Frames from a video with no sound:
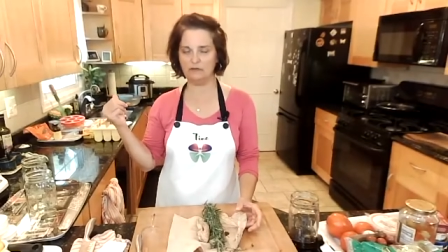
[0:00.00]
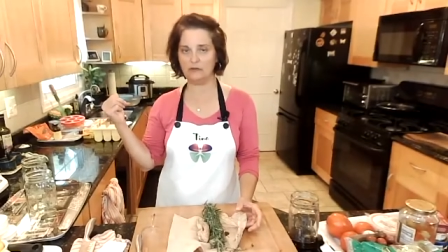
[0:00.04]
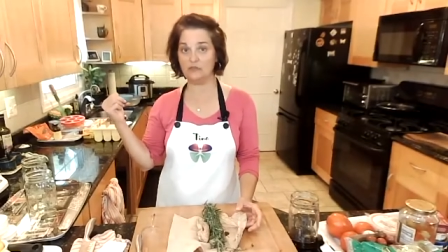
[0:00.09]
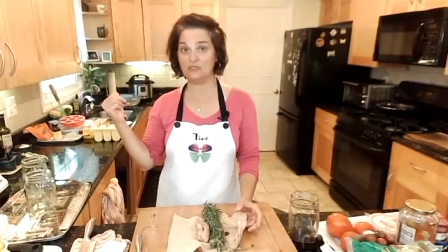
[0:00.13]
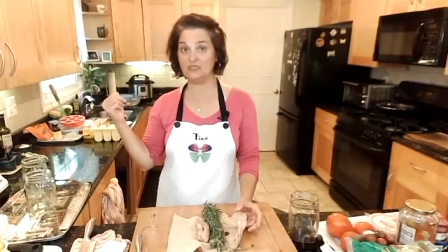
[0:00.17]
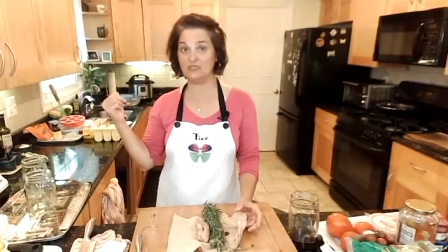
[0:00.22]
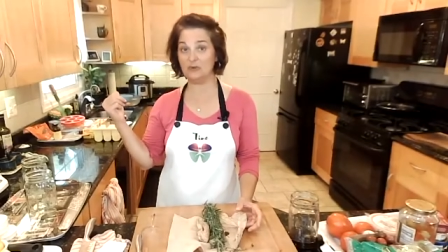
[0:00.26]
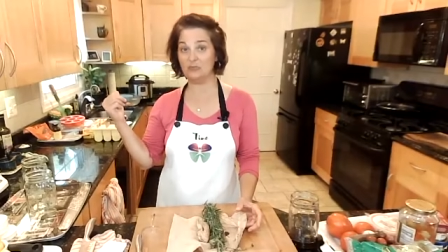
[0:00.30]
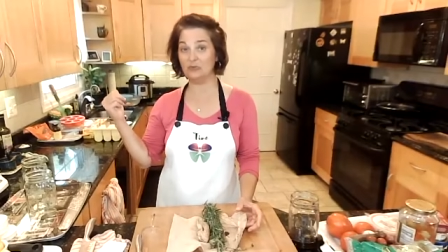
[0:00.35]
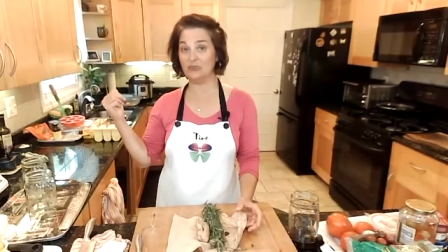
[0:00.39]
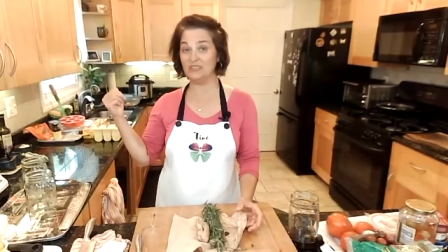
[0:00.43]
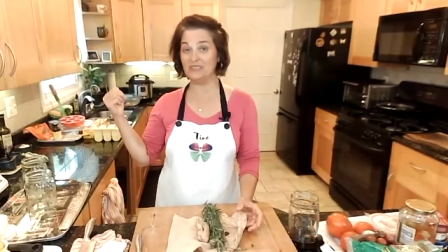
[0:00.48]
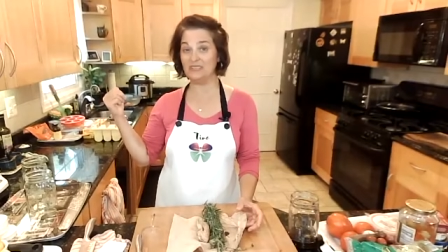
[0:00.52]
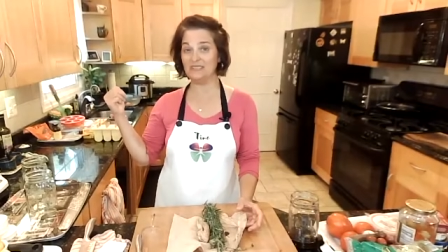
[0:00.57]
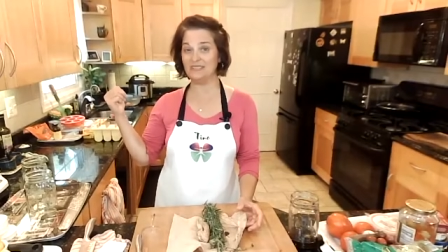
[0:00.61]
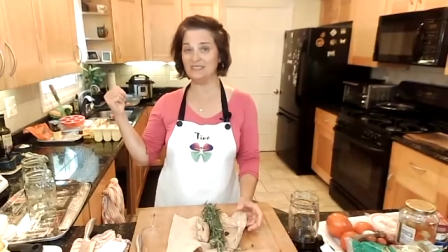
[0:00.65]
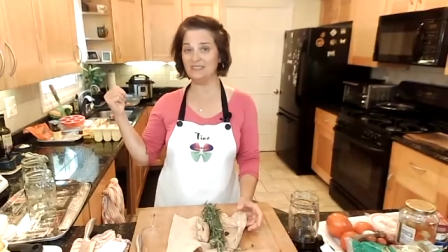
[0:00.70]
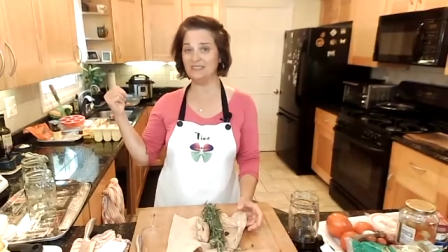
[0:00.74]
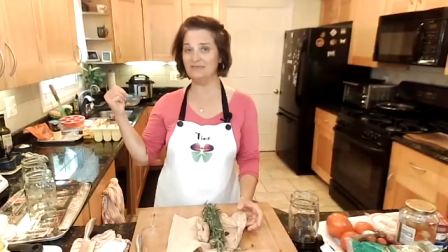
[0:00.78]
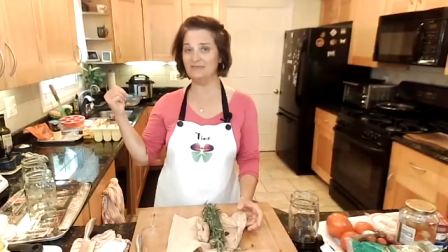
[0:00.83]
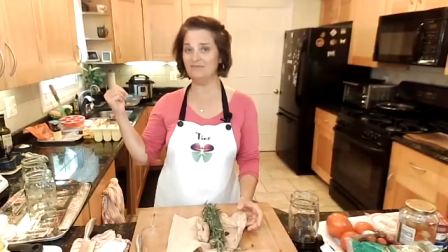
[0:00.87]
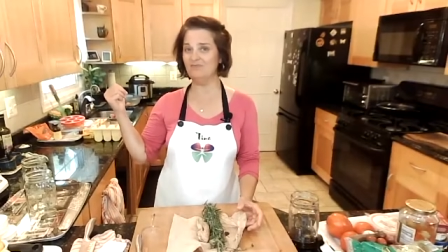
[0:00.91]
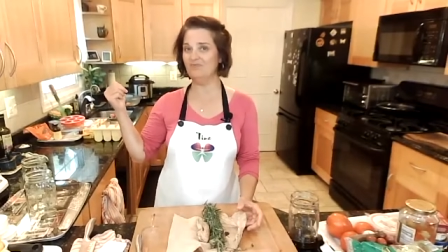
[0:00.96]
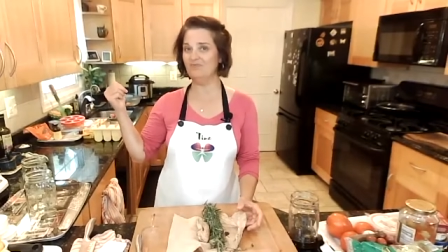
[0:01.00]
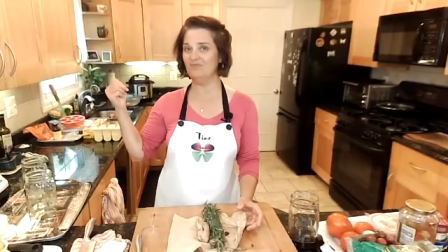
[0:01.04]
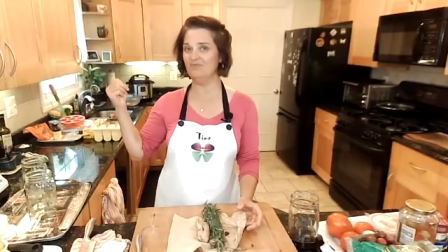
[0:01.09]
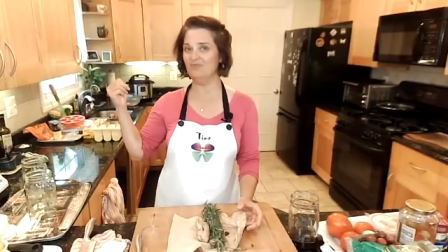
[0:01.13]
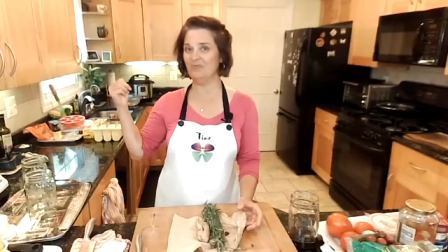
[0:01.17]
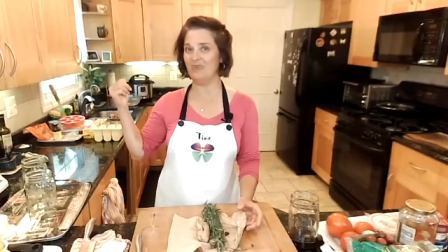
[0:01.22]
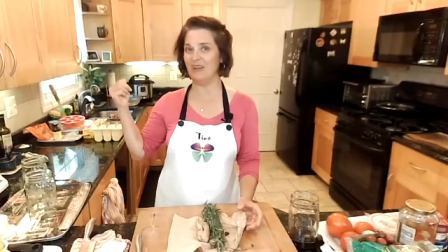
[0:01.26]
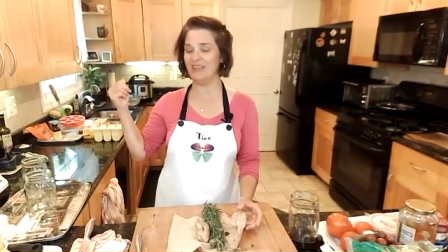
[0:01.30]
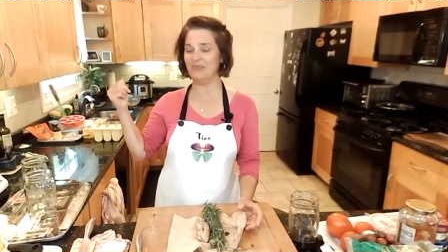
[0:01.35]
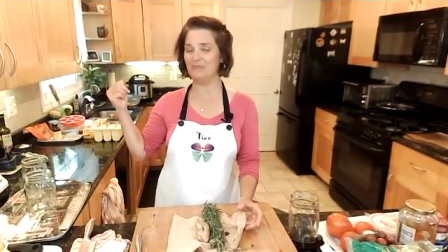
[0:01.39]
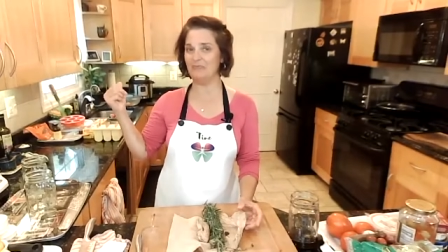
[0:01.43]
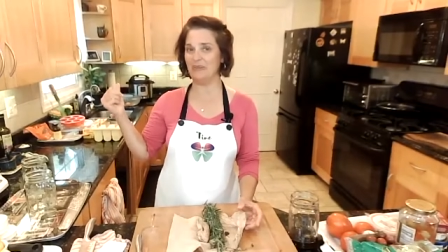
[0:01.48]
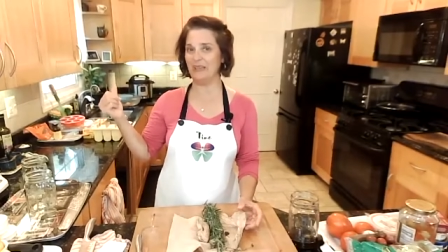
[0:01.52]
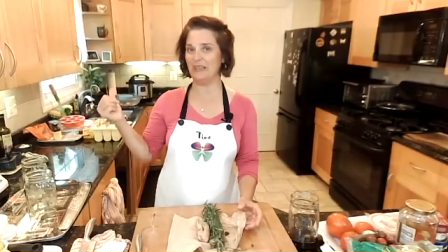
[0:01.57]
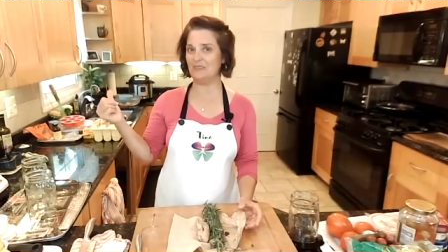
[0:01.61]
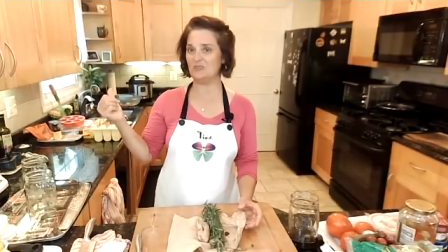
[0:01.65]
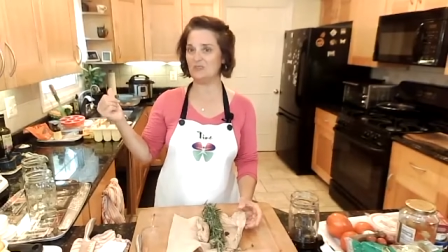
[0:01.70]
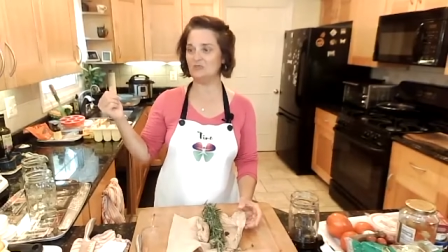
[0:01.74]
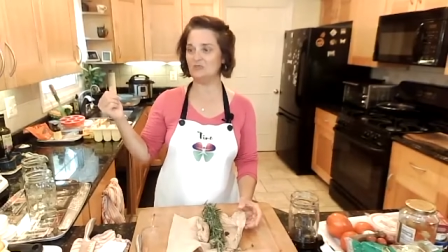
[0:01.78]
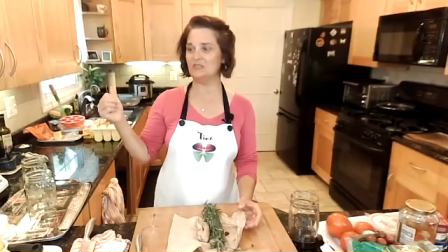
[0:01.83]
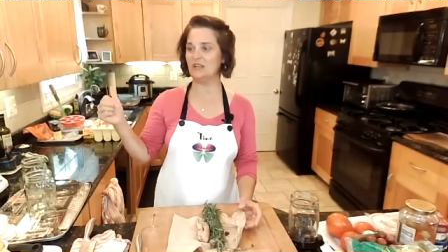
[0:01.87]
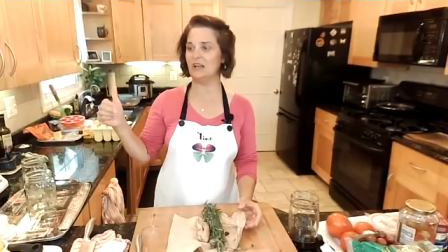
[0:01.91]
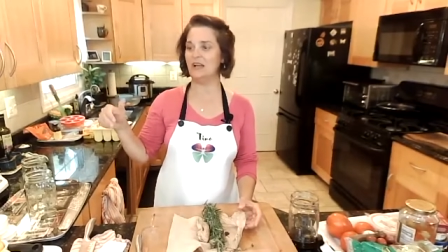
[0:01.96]
For some reason, my
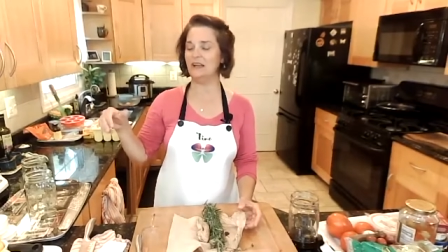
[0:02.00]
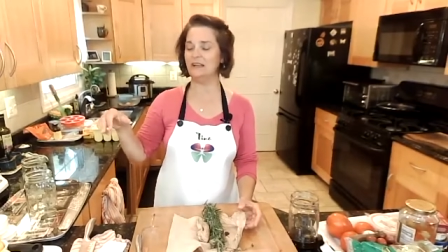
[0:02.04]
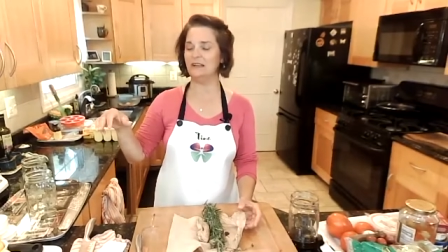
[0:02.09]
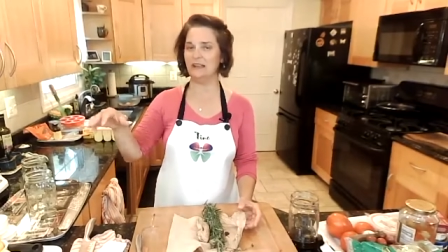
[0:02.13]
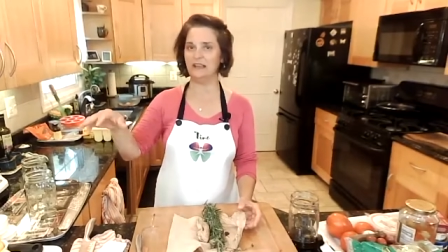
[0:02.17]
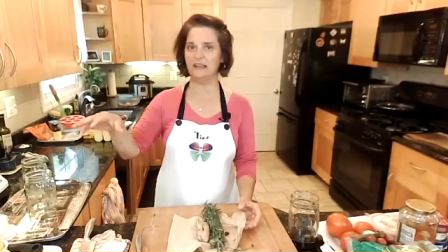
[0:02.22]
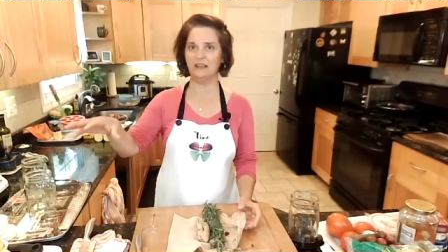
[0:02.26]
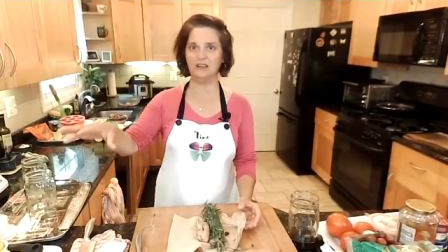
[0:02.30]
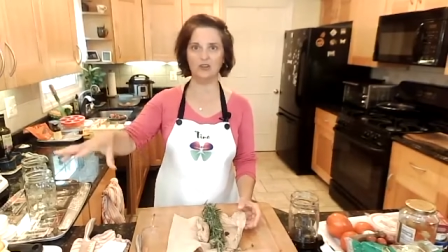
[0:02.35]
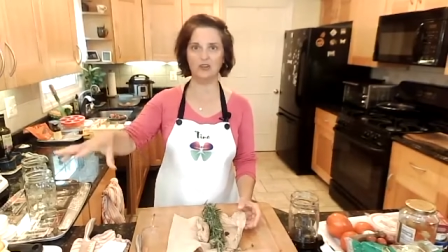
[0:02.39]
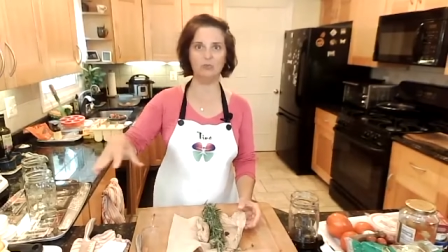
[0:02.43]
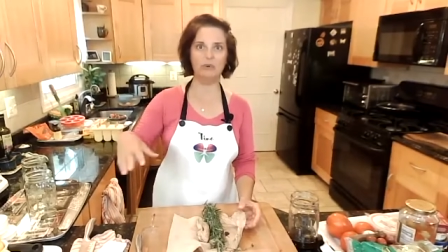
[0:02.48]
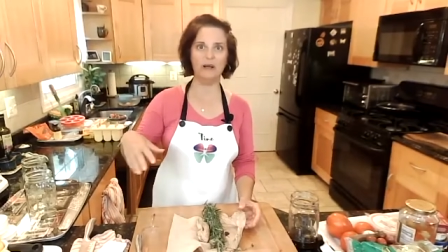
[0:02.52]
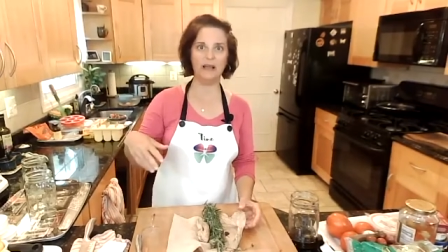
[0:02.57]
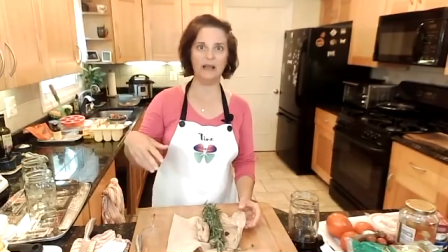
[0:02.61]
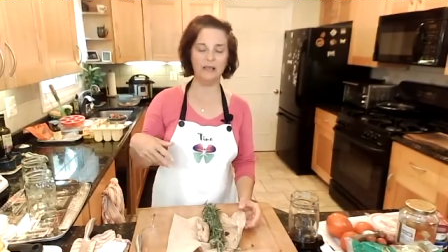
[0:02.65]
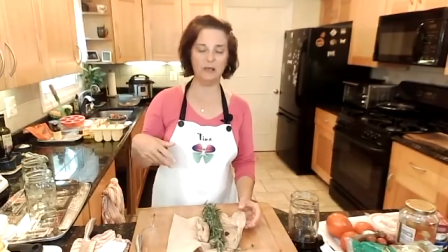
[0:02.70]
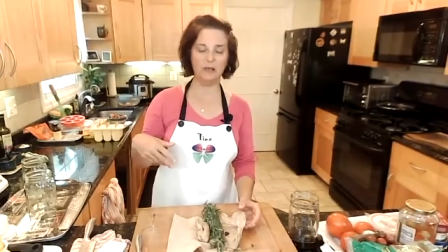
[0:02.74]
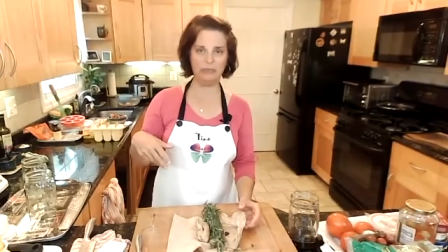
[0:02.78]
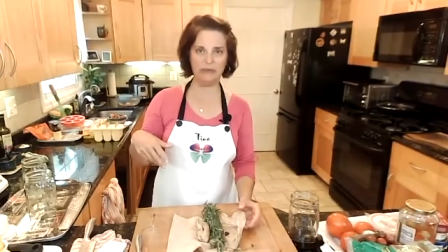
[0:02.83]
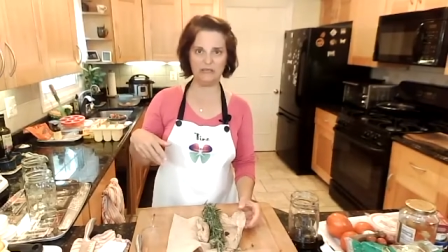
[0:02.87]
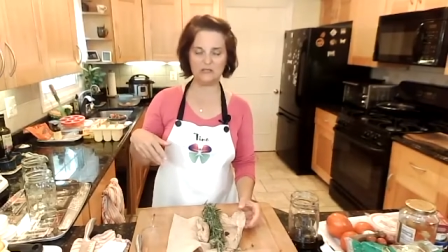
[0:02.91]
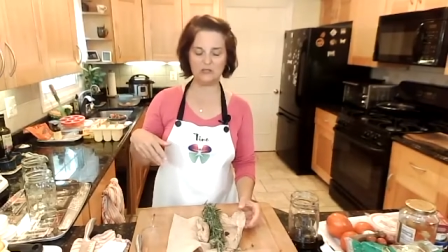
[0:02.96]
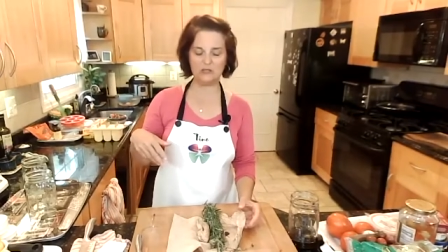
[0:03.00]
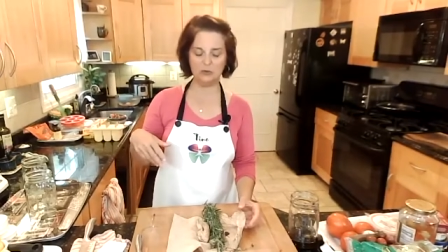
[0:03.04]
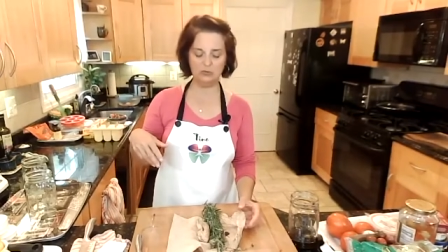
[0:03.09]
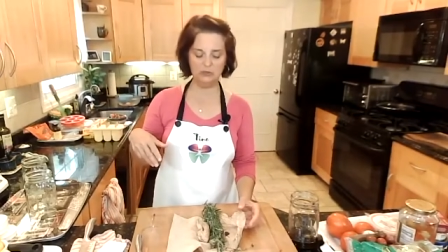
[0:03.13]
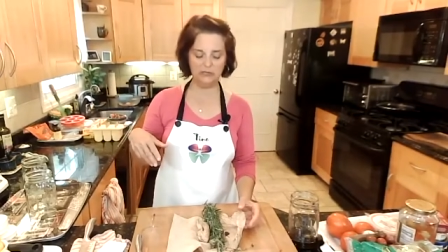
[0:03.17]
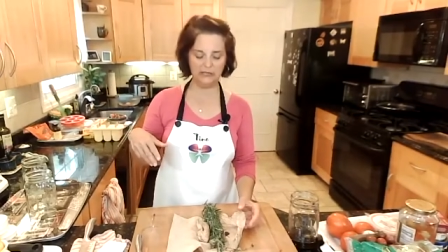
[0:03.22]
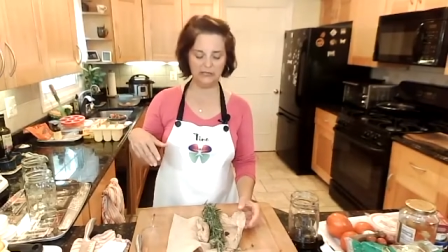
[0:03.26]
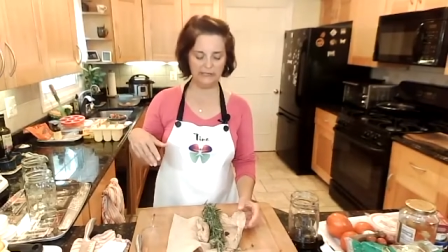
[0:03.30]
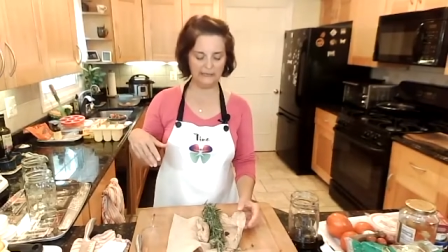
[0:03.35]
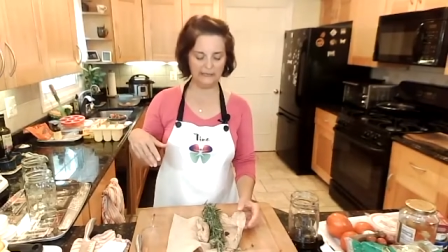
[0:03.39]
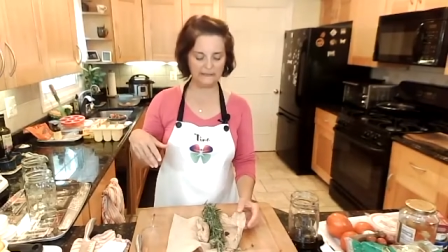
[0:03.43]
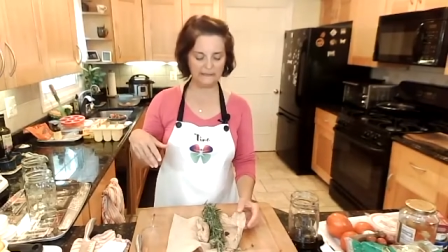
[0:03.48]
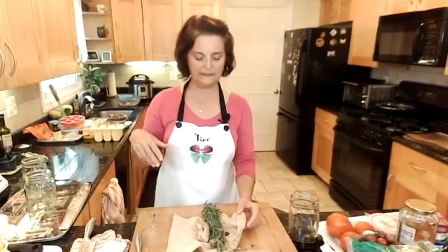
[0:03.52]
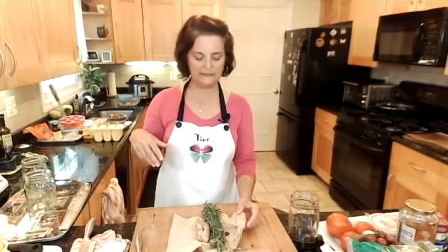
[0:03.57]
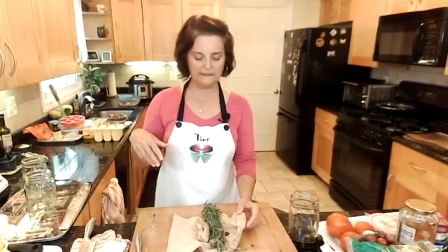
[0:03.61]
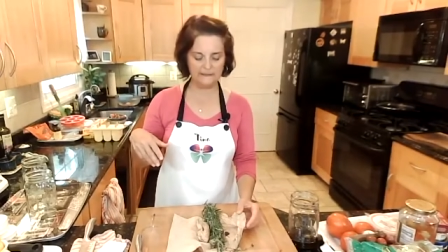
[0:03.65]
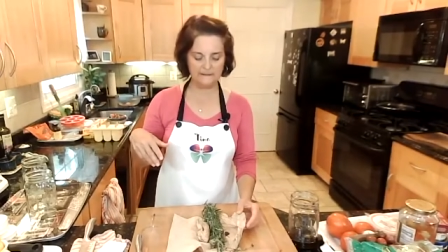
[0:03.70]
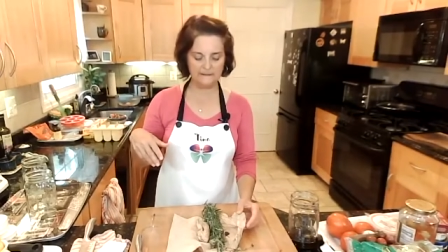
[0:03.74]
basil died. I had to go buy a basil plant.